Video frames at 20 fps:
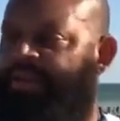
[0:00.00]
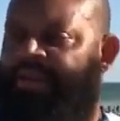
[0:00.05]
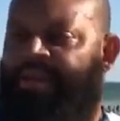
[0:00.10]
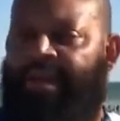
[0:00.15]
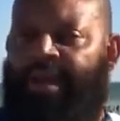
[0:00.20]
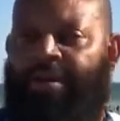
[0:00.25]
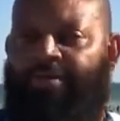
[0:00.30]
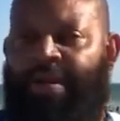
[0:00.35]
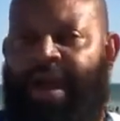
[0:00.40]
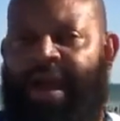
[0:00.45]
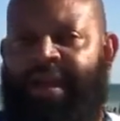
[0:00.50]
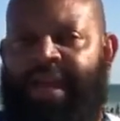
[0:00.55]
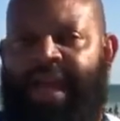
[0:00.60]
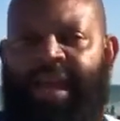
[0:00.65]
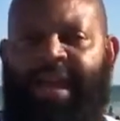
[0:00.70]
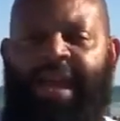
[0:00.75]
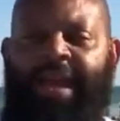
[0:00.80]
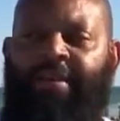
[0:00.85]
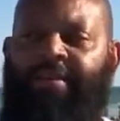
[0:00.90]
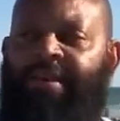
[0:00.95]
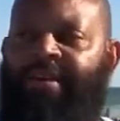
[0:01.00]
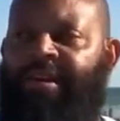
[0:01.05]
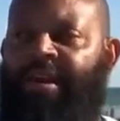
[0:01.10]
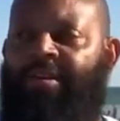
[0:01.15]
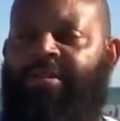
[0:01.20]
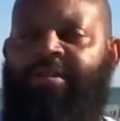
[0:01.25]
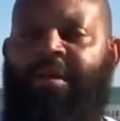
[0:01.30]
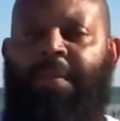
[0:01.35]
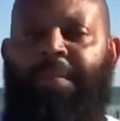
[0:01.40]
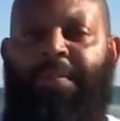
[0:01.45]
around that area, those
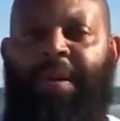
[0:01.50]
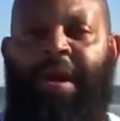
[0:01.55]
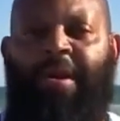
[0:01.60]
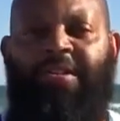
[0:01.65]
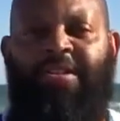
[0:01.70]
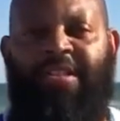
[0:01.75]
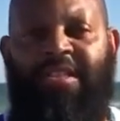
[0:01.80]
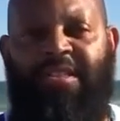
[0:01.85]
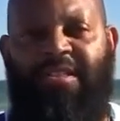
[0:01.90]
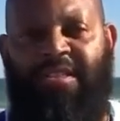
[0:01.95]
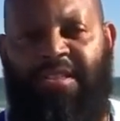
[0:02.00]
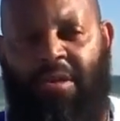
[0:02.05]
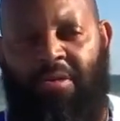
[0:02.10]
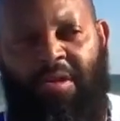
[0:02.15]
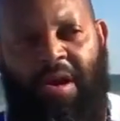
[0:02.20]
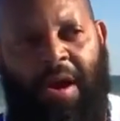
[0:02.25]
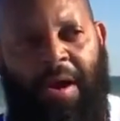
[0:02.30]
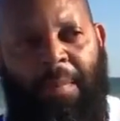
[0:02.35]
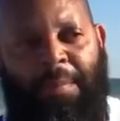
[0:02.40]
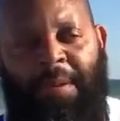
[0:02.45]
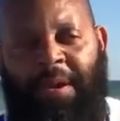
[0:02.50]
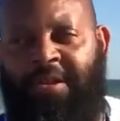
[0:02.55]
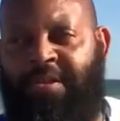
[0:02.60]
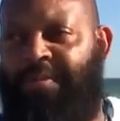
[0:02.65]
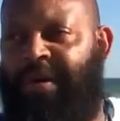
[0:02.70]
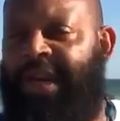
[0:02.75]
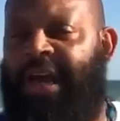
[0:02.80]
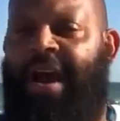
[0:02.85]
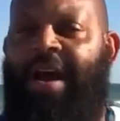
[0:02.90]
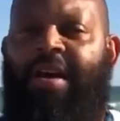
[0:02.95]
are Persians, so-called Persians, but they
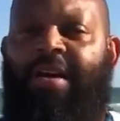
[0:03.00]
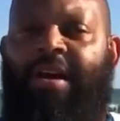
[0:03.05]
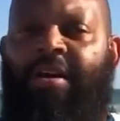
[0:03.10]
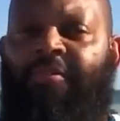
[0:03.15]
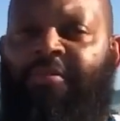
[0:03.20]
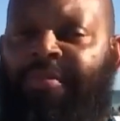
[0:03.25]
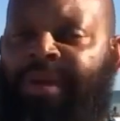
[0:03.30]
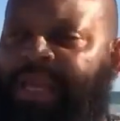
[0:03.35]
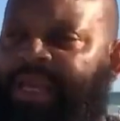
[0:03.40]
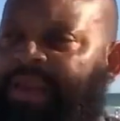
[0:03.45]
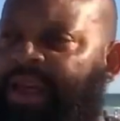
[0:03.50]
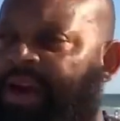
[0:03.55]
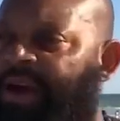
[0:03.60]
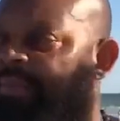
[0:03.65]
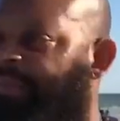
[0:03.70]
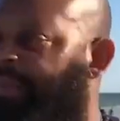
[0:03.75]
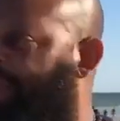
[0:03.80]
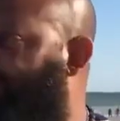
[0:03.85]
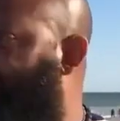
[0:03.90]
all come from Elam, man.